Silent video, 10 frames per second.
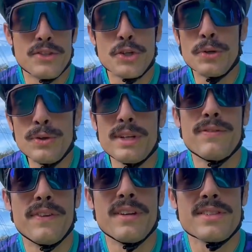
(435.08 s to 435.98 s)
truly
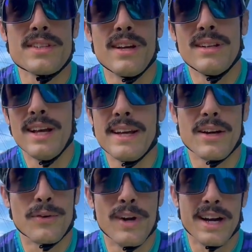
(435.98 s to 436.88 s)
feels like
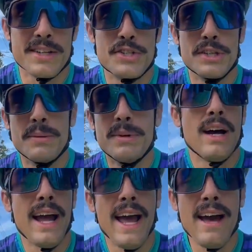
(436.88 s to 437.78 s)
a rocket ship.
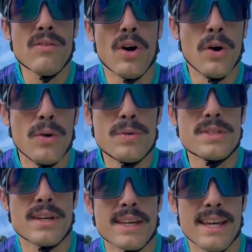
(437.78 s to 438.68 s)
I have
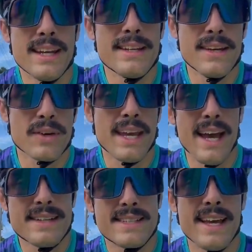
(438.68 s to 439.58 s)
owned a Cannondale
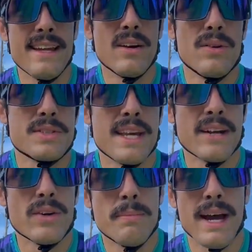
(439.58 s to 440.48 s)
CAD 10
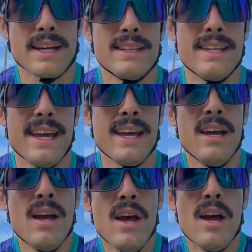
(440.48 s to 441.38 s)
Ultegra back in the day,
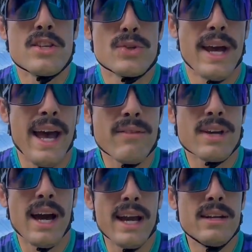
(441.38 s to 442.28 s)
so I have
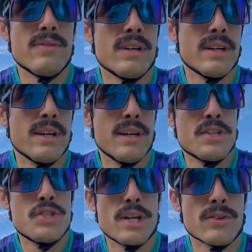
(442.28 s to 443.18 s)
kind of a
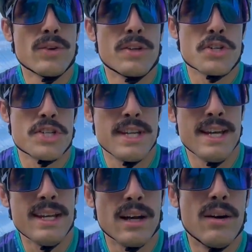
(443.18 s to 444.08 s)
general
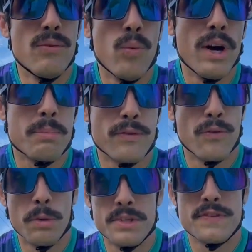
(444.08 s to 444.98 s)
understanding of what
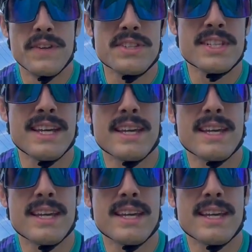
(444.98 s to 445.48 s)
performance feels like.